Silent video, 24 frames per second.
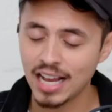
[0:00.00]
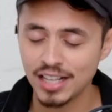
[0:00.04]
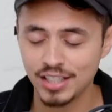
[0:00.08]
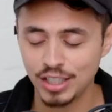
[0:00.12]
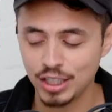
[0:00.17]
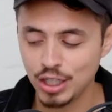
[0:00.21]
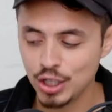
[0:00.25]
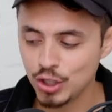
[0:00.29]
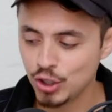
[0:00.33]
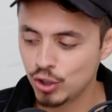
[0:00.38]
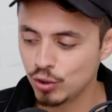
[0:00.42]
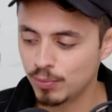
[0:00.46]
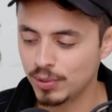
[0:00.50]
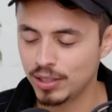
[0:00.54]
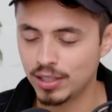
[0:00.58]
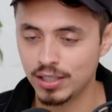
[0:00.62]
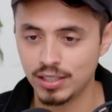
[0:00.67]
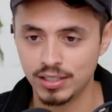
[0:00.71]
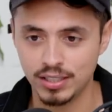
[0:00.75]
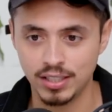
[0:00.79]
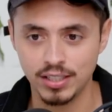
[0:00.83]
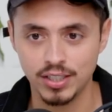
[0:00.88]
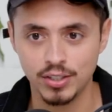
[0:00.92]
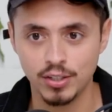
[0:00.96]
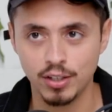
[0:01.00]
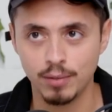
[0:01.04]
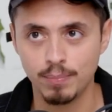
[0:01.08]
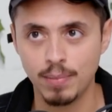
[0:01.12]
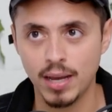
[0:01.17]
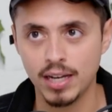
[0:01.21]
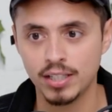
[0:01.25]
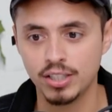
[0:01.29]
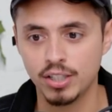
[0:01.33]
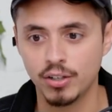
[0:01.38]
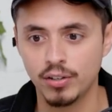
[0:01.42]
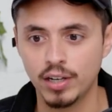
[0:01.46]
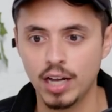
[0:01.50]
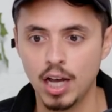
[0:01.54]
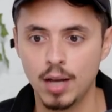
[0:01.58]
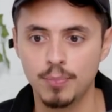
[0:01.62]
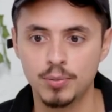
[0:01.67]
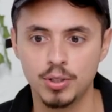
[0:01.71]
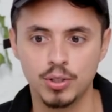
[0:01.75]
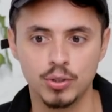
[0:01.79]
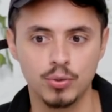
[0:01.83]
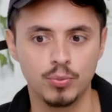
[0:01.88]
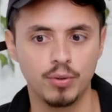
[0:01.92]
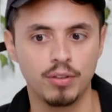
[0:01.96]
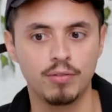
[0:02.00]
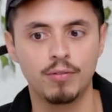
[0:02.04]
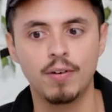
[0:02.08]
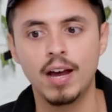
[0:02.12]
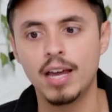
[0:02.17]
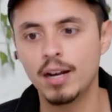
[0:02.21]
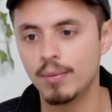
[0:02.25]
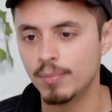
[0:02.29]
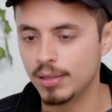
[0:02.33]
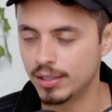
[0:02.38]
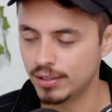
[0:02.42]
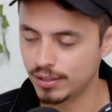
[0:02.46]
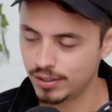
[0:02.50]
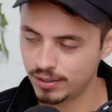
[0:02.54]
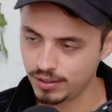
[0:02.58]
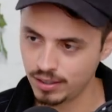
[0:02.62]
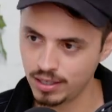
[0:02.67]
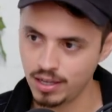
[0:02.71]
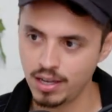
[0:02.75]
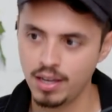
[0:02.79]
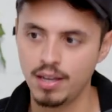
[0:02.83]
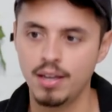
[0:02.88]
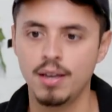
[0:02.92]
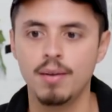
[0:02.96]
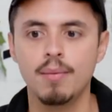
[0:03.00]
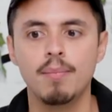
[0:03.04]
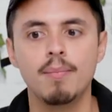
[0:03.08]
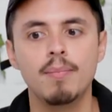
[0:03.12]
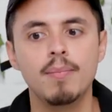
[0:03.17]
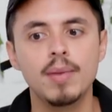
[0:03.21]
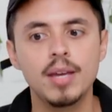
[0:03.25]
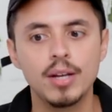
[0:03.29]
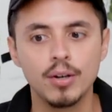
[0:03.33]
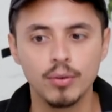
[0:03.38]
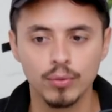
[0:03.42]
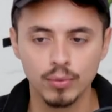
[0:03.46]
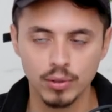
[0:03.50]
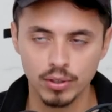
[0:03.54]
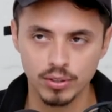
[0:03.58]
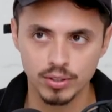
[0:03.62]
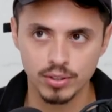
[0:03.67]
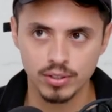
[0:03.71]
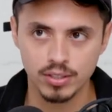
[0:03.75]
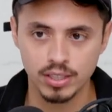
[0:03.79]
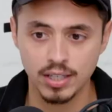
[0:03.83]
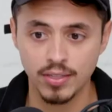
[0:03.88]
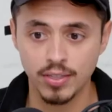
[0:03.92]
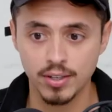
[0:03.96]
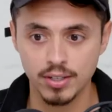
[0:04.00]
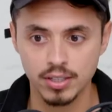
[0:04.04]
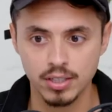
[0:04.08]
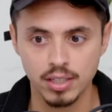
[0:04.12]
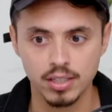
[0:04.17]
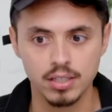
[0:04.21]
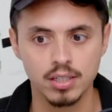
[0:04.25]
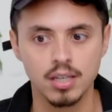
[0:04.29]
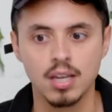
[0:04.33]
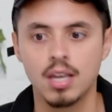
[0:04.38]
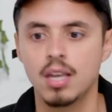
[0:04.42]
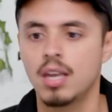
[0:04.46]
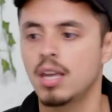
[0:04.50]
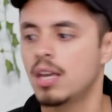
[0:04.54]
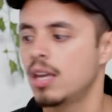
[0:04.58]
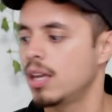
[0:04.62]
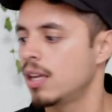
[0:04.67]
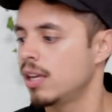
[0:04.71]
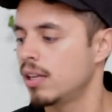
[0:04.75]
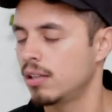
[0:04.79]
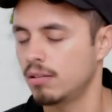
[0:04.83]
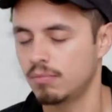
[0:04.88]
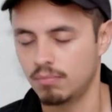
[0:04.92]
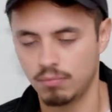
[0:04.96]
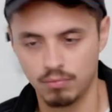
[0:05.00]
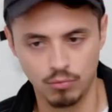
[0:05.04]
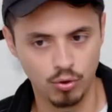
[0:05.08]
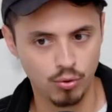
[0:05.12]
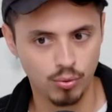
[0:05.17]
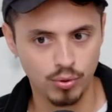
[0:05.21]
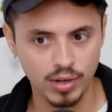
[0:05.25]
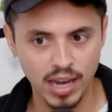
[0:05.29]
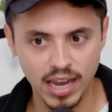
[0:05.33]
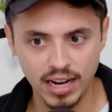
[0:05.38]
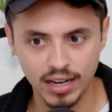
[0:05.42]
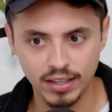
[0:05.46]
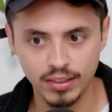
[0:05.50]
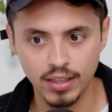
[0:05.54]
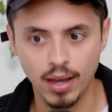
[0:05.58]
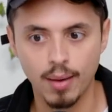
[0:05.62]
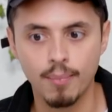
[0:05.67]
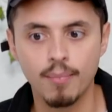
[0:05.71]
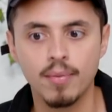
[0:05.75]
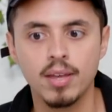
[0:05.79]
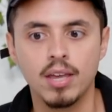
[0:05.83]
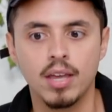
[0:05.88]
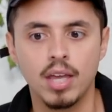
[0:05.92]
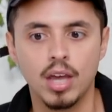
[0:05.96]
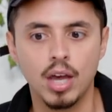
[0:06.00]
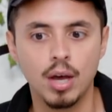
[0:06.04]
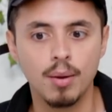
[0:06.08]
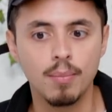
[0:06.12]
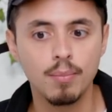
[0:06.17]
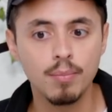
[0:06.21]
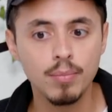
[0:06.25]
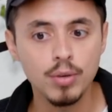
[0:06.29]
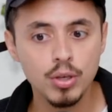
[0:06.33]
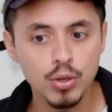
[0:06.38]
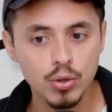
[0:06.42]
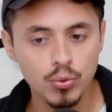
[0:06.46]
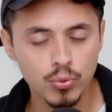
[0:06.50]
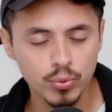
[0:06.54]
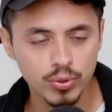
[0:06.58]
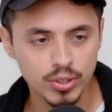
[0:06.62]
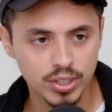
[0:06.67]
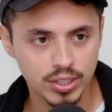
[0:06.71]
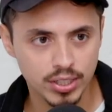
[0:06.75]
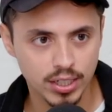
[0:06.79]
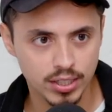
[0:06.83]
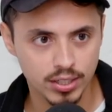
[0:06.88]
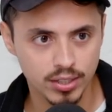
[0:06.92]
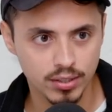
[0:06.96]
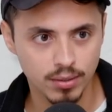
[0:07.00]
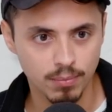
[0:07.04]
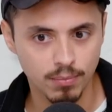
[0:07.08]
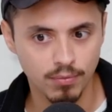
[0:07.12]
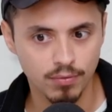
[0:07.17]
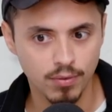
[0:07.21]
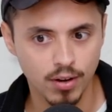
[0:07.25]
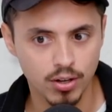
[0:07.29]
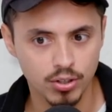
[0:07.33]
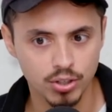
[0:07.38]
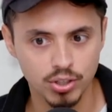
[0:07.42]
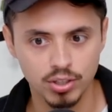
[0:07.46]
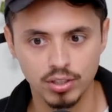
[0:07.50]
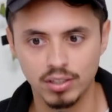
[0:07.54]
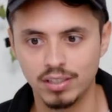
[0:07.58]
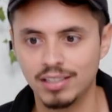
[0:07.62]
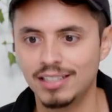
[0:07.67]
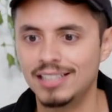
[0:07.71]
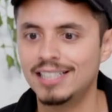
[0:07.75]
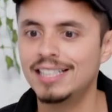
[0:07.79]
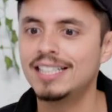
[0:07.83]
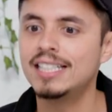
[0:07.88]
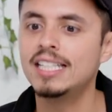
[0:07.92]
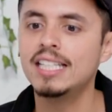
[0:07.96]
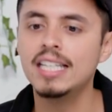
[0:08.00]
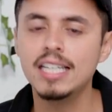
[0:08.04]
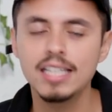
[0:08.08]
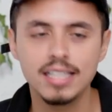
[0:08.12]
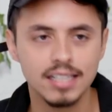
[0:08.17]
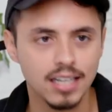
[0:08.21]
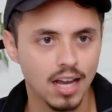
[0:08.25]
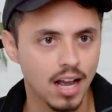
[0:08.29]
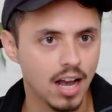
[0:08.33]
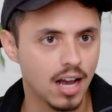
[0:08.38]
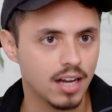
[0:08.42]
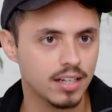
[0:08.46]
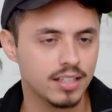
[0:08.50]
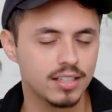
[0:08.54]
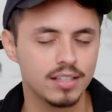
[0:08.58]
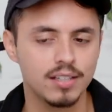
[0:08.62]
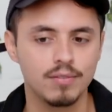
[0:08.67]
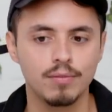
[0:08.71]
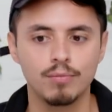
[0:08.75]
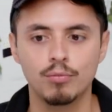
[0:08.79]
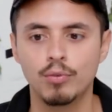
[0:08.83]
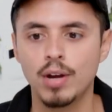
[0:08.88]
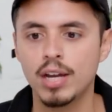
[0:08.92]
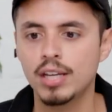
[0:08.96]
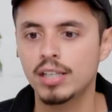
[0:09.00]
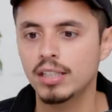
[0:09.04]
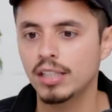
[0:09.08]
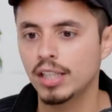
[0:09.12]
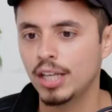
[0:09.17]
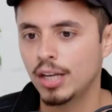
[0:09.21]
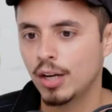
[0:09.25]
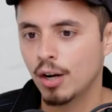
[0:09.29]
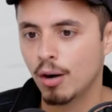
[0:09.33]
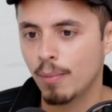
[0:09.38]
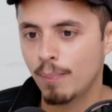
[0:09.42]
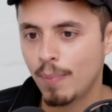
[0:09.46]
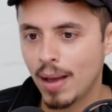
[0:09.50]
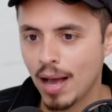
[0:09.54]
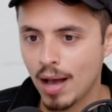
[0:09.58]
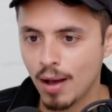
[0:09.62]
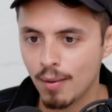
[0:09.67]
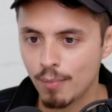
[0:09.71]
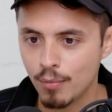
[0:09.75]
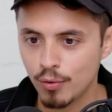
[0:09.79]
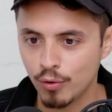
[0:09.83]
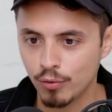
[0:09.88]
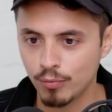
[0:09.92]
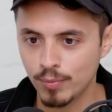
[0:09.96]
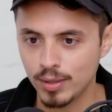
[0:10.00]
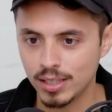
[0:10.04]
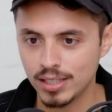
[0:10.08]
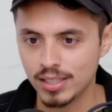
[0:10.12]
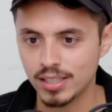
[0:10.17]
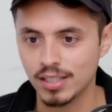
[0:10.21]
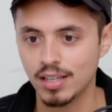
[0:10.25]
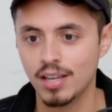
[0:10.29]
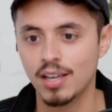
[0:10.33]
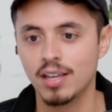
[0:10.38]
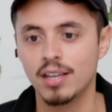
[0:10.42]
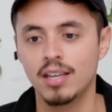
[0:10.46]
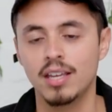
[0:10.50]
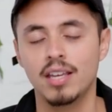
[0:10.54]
That's an issue because this good bacteria helps us with vitamins, minerals, synthesis, creating them, immune system function, detox, regulating our bowel movements.